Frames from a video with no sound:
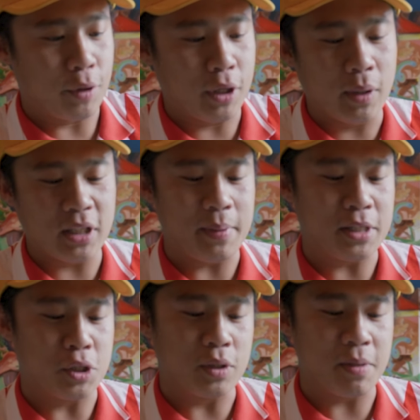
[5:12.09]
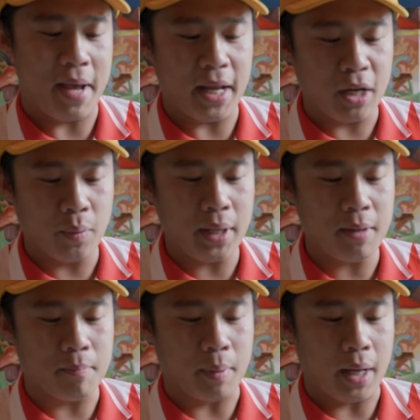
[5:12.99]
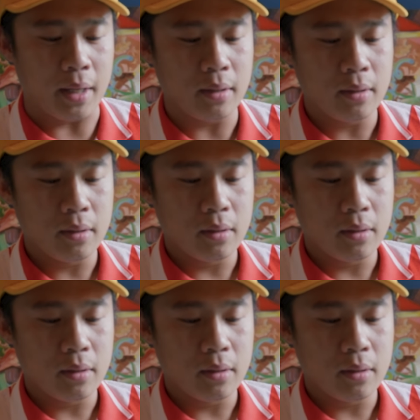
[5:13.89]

You don't want it to be too tomato-y, but